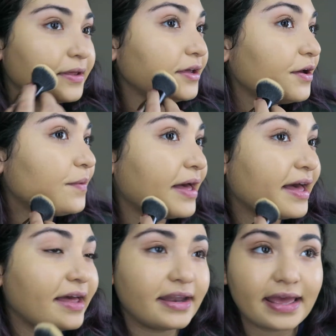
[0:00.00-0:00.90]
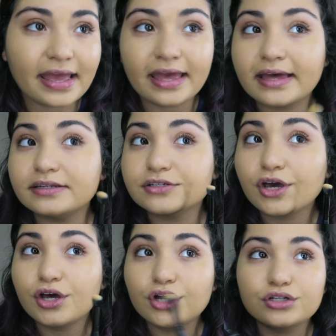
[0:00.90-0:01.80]
gonna go ahead and
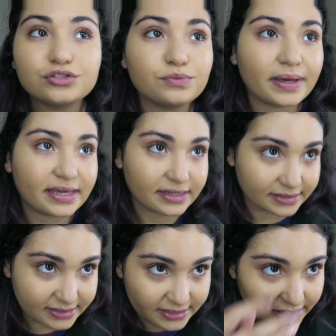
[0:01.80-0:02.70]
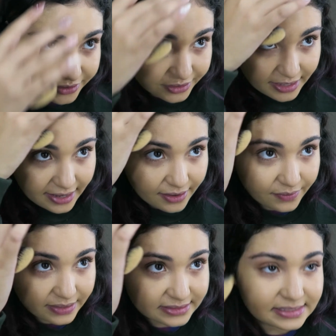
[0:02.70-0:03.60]
do my concealer
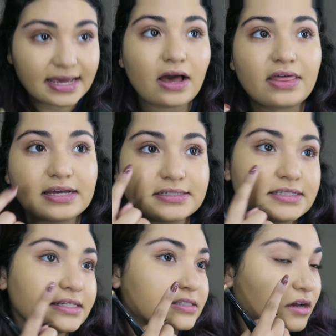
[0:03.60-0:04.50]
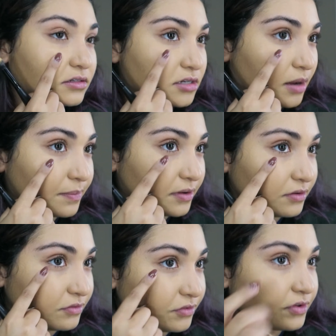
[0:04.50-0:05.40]
now and see how that sits on top
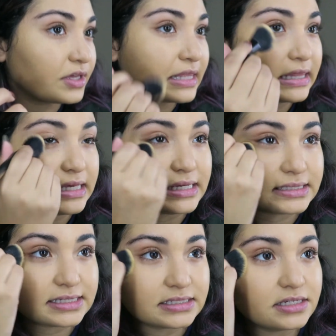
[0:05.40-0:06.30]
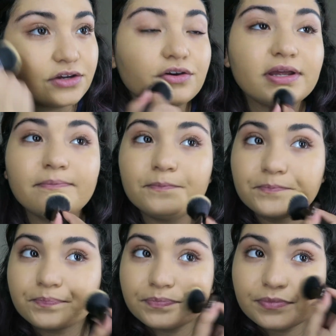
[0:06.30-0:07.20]
of the CC cream.
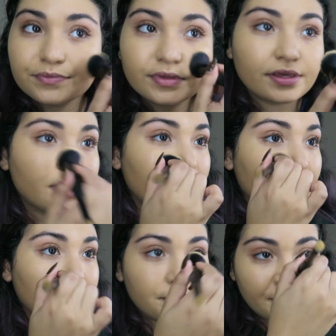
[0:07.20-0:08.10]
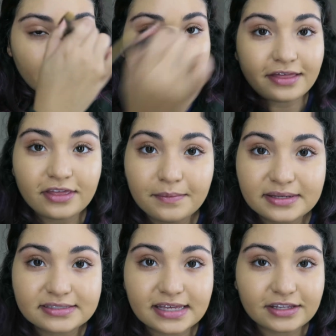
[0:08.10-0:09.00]
But I think
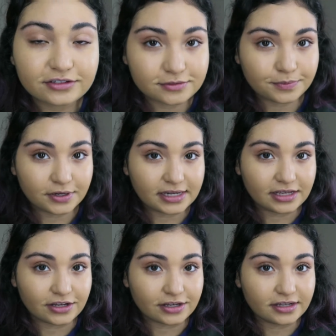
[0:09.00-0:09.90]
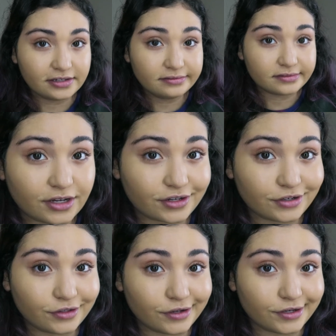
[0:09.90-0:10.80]
my skin looks pretty good, not
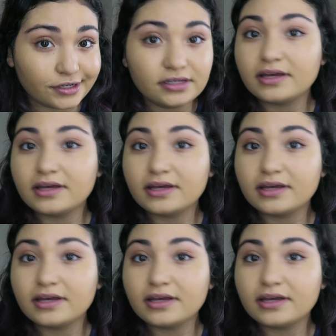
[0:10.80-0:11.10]
gonna lie.